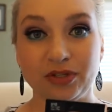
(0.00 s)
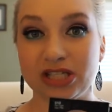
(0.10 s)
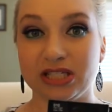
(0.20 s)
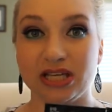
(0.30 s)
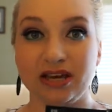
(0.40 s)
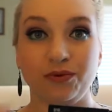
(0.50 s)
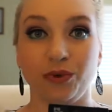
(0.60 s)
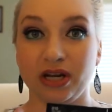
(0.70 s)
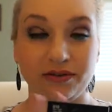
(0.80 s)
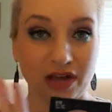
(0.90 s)
just to get
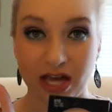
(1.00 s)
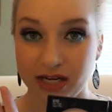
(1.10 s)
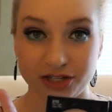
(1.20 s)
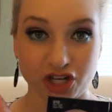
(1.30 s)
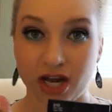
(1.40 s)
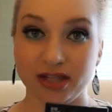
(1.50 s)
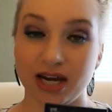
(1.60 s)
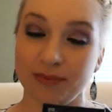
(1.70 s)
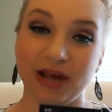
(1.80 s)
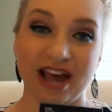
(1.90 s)
rid of any shine
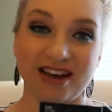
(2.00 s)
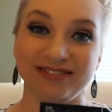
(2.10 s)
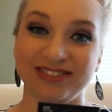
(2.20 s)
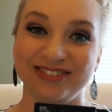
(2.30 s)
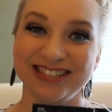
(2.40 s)
that I may have.